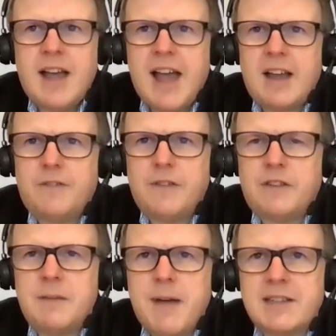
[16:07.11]
at
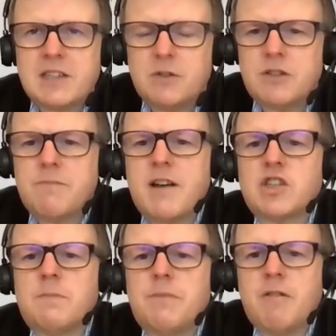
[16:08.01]
50 pascals of
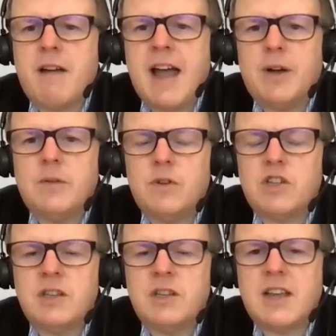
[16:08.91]
pressure per hour,
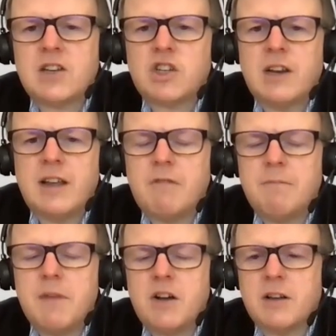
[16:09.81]
which is actually a
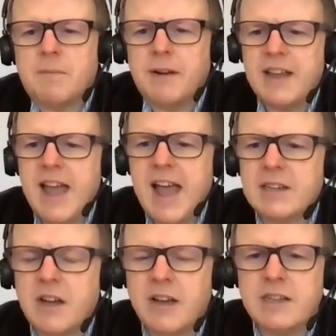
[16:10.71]
remarkably
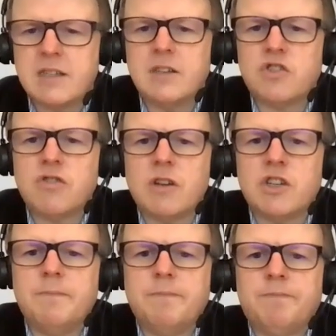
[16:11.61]
airtight
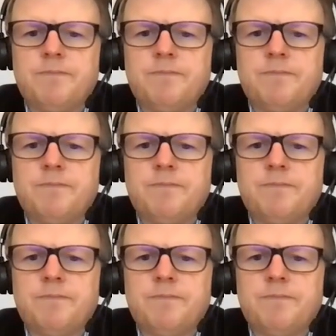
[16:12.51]
construction.